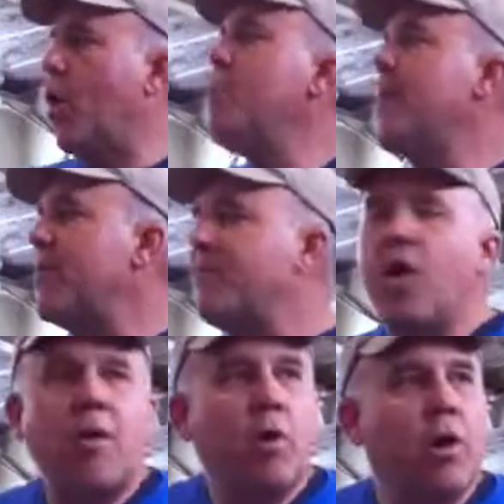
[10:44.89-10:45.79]
owned by the
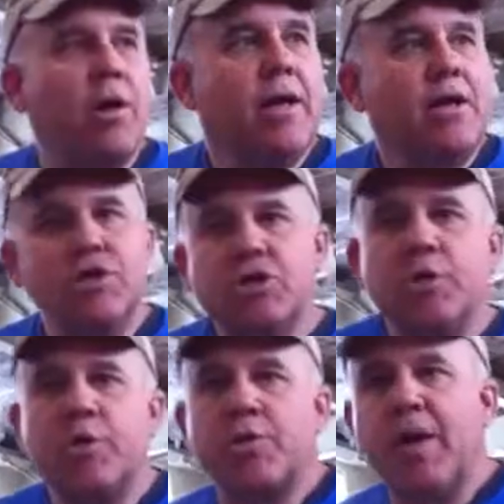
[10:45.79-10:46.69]
farmer,
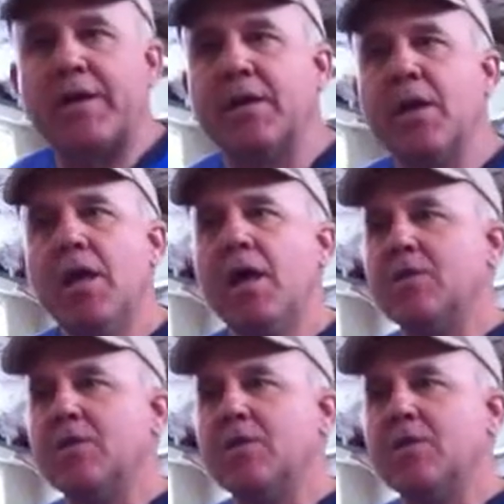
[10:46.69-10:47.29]
consumer directed.